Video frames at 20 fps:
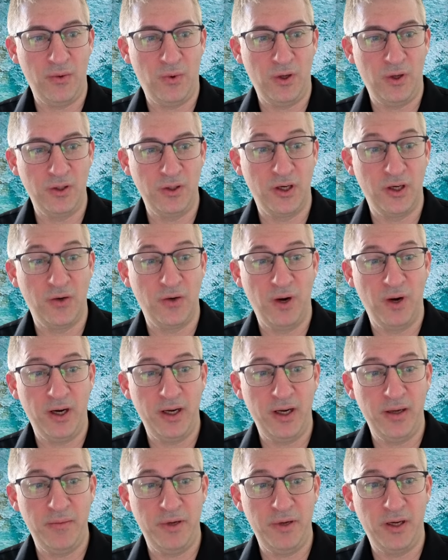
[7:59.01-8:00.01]
ones that are
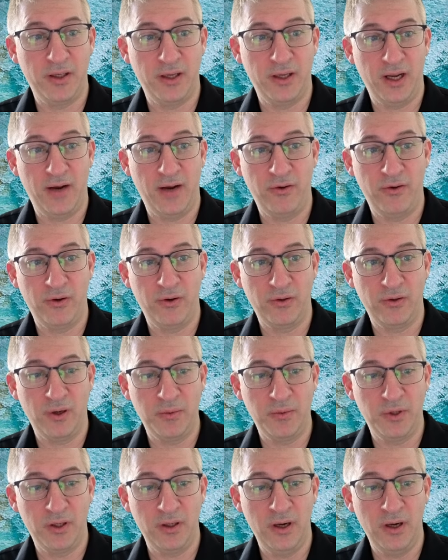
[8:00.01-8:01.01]
ready because a
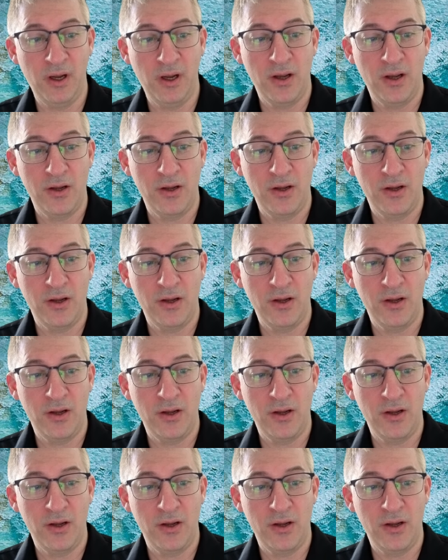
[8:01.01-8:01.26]
transcription,